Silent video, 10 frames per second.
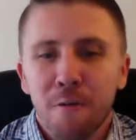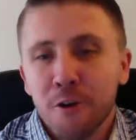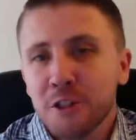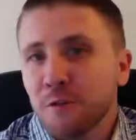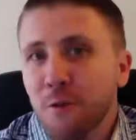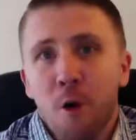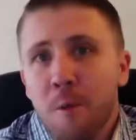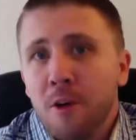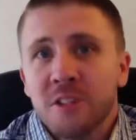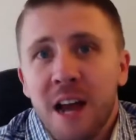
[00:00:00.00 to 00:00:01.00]
first and
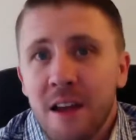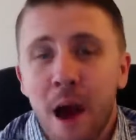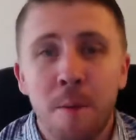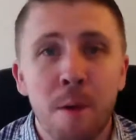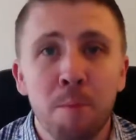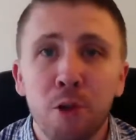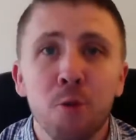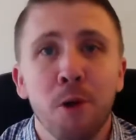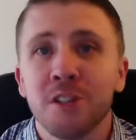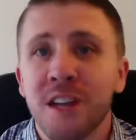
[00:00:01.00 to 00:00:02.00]
foremost, I'm a
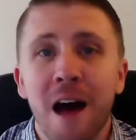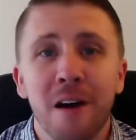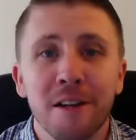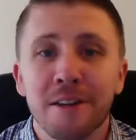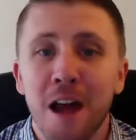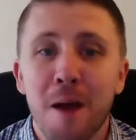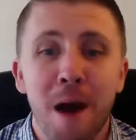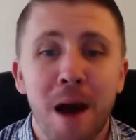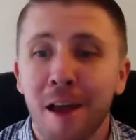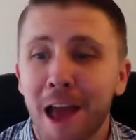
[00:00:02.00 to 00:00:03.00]
blue personality type.
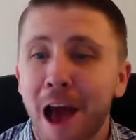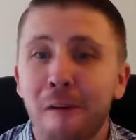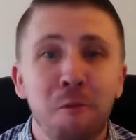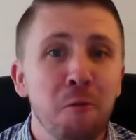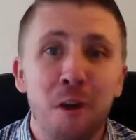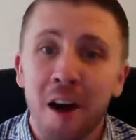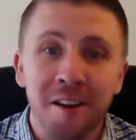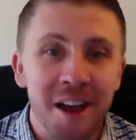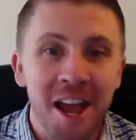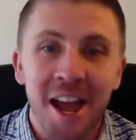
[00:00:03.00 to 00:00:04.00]
I like having
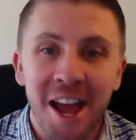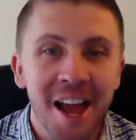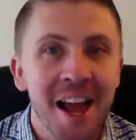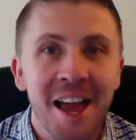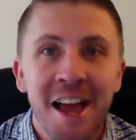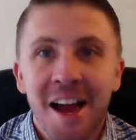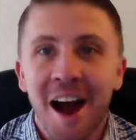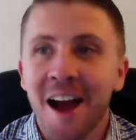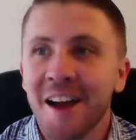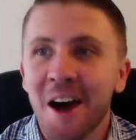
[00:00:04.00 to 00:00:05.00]
fun.
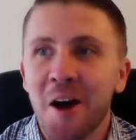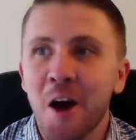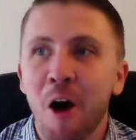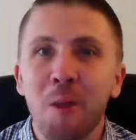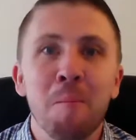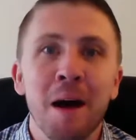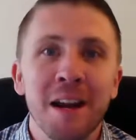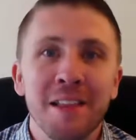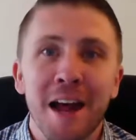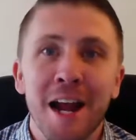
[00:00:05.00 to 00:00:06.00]
All the
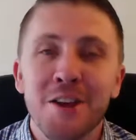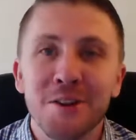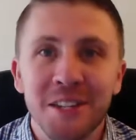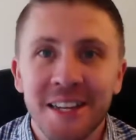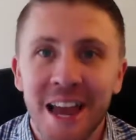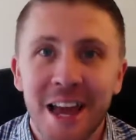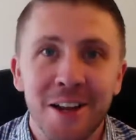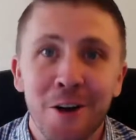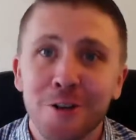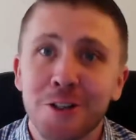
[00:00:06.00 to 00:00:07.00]
money that I usually
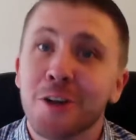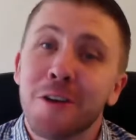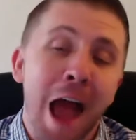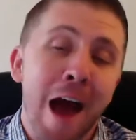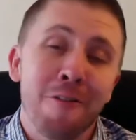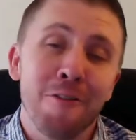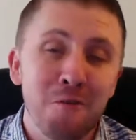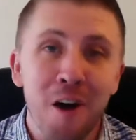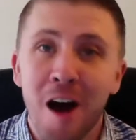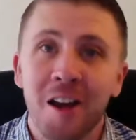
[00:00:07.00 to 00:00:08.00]
get goes to
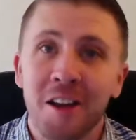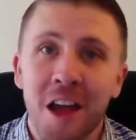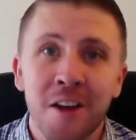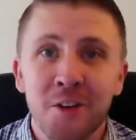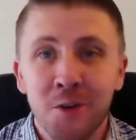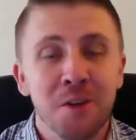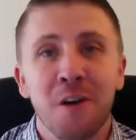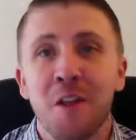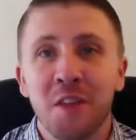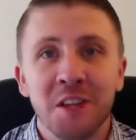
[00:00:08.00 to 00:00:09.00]
having fun and doing
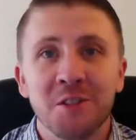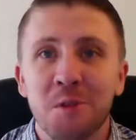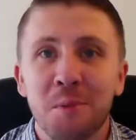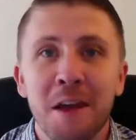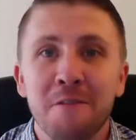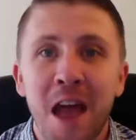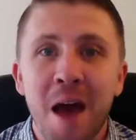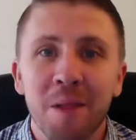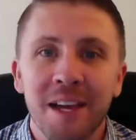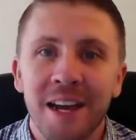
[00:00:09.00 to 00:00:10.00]
fun things with my
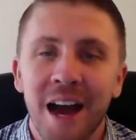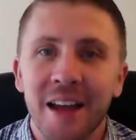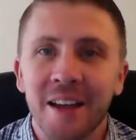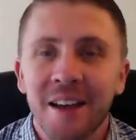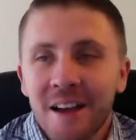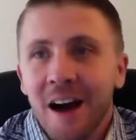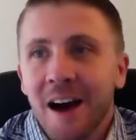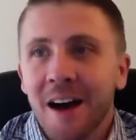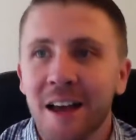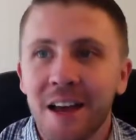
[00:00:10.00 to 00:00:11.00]
family.
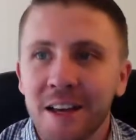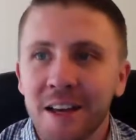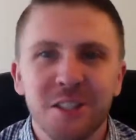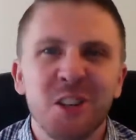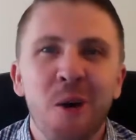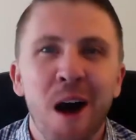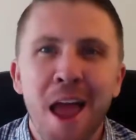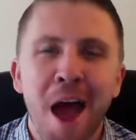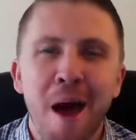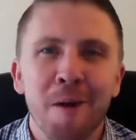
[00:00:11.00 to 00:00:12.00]
It's just who I
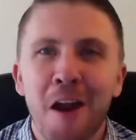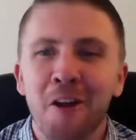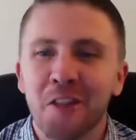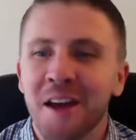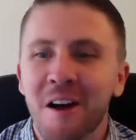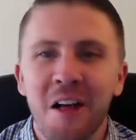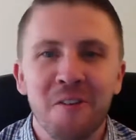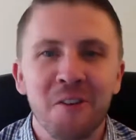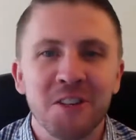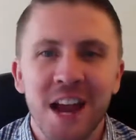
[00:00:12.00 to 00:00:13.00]
am, and I don't think I'll
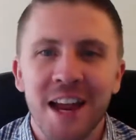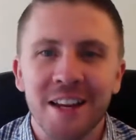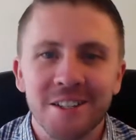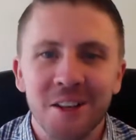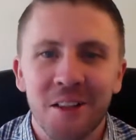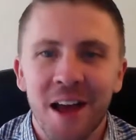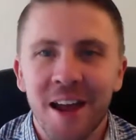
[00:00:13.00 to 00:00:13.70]
ever change. So